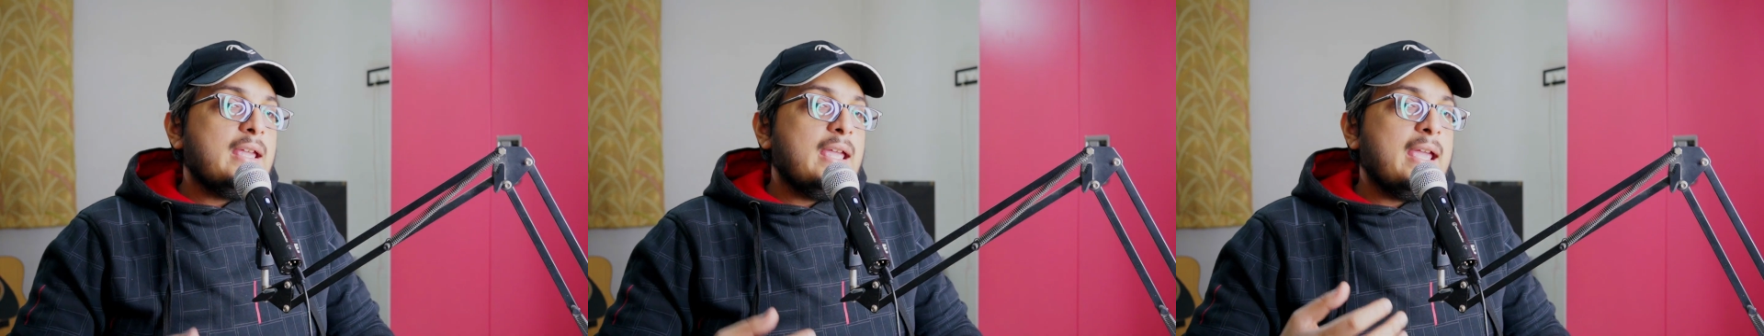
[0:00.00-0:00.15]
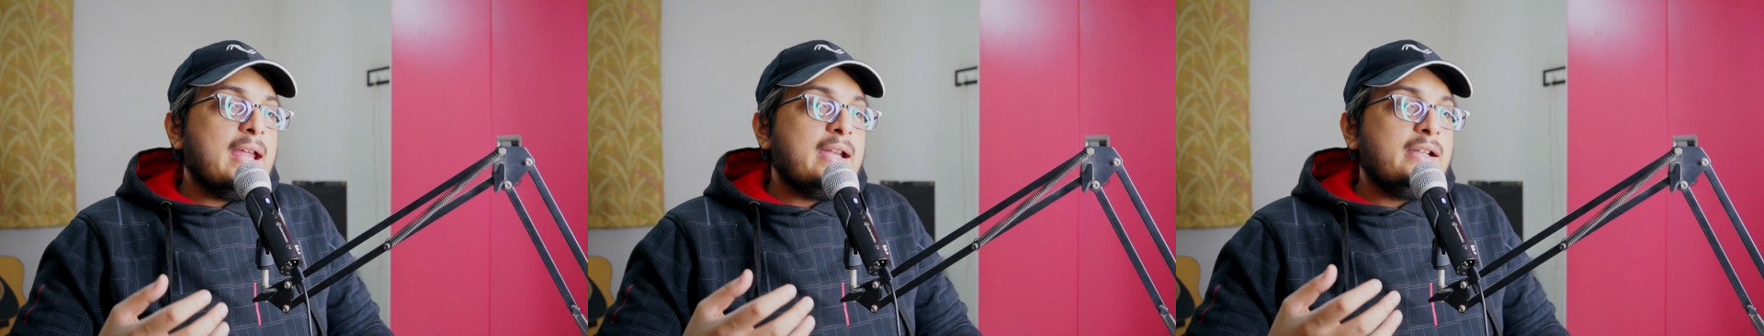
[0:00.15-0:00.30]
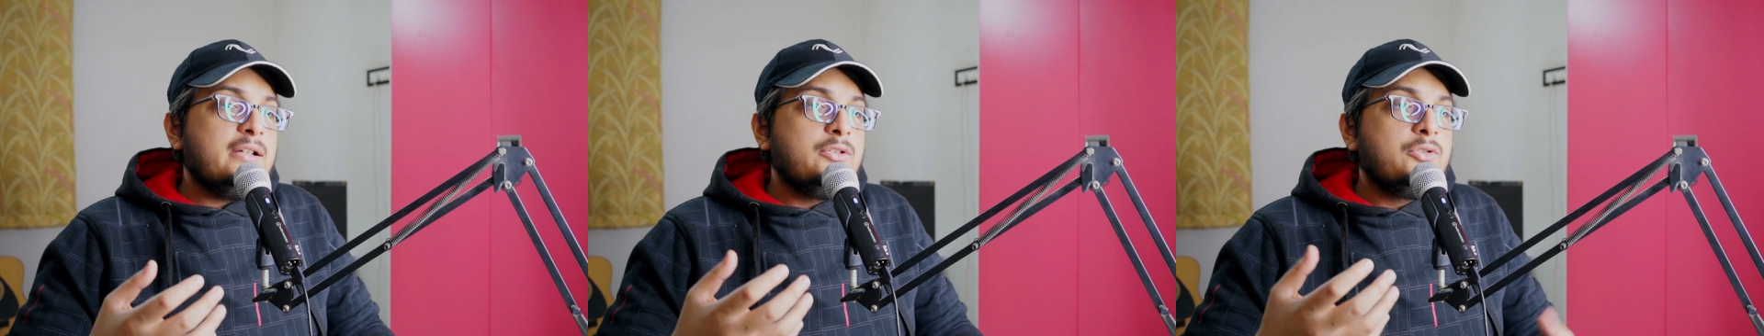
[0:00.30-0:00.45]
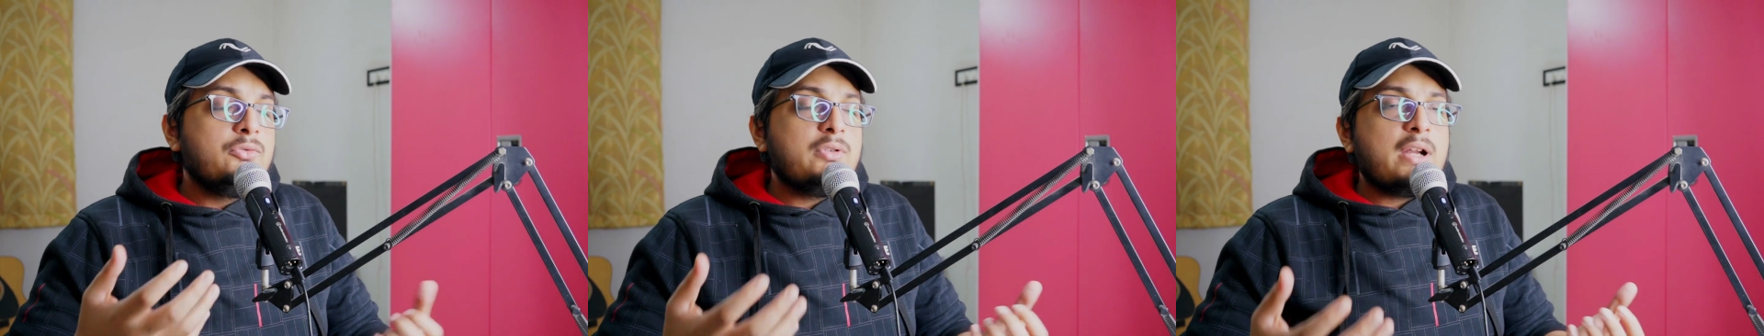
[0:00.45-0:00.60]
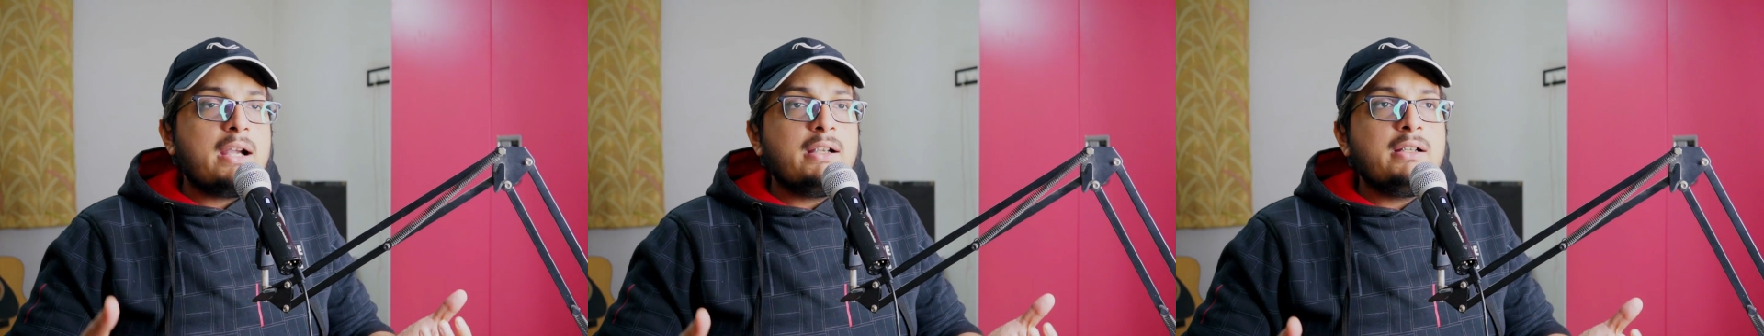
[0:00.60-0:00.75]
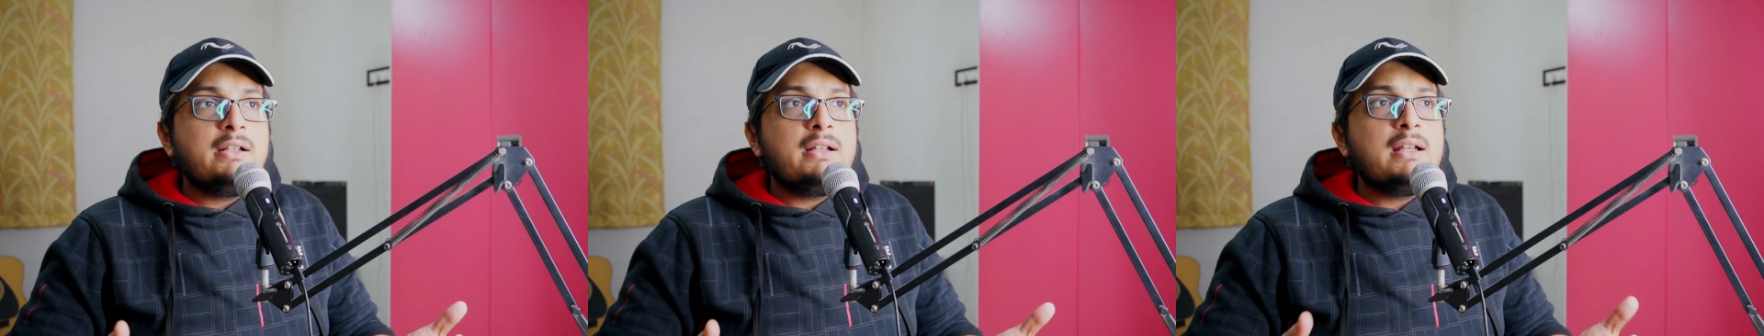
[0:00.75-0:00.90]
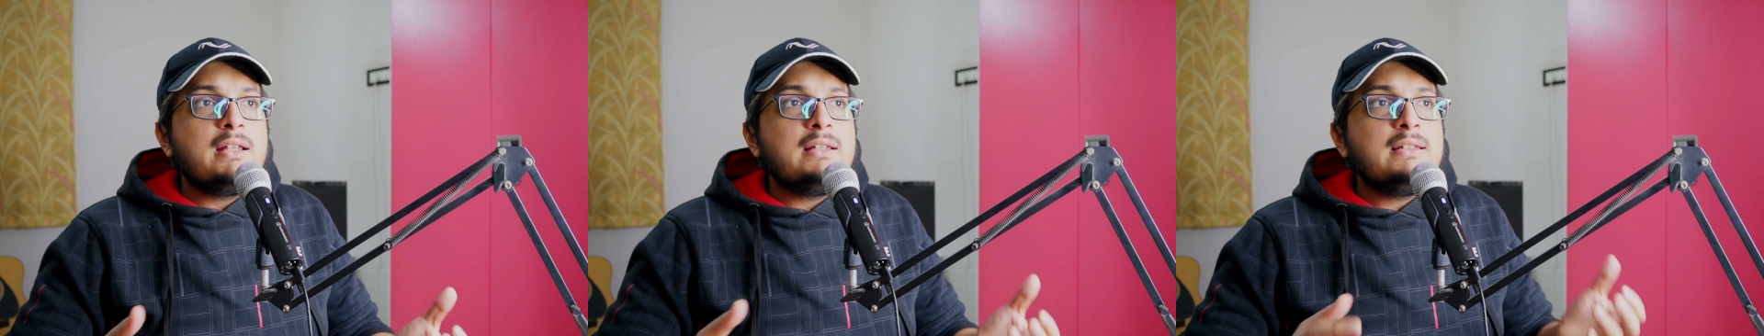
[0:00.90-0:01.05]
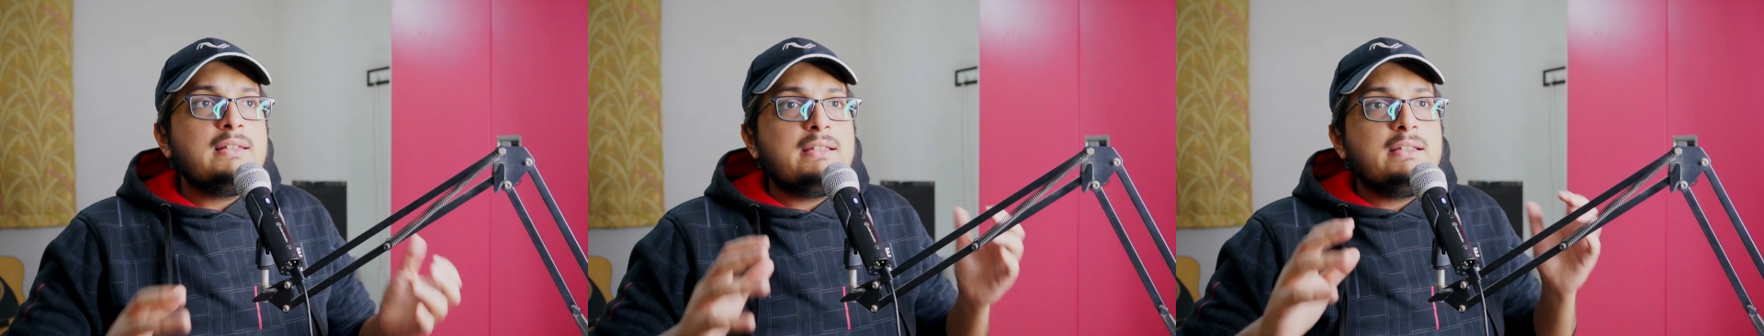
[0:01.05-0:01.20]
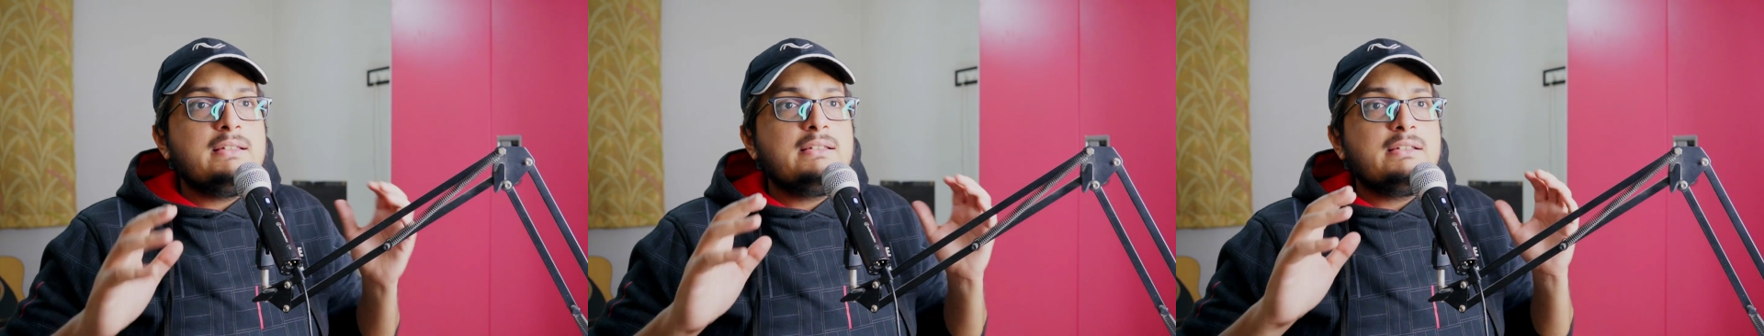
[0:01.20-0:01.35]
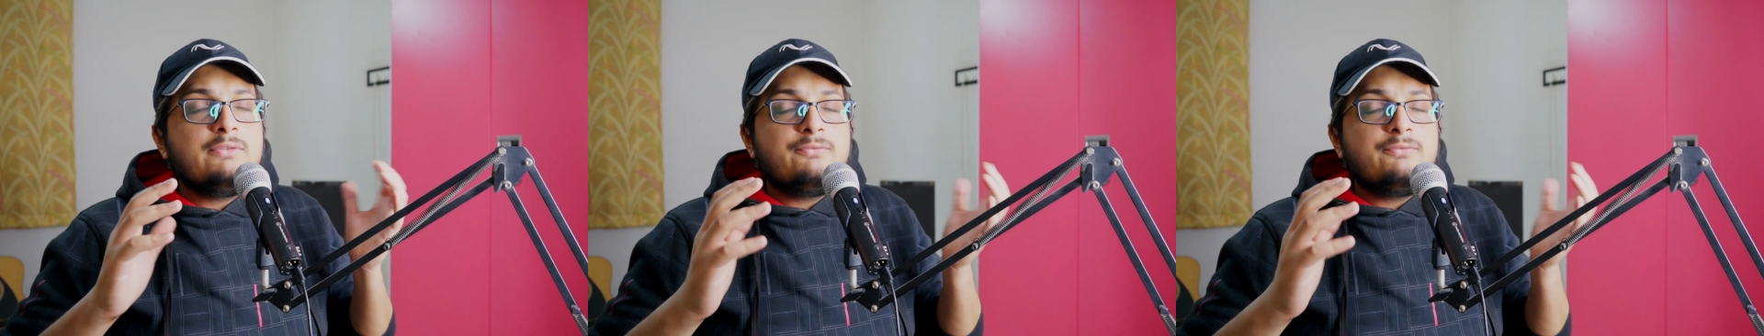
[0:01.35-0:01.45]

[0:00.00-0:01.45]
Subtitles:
and Durandal is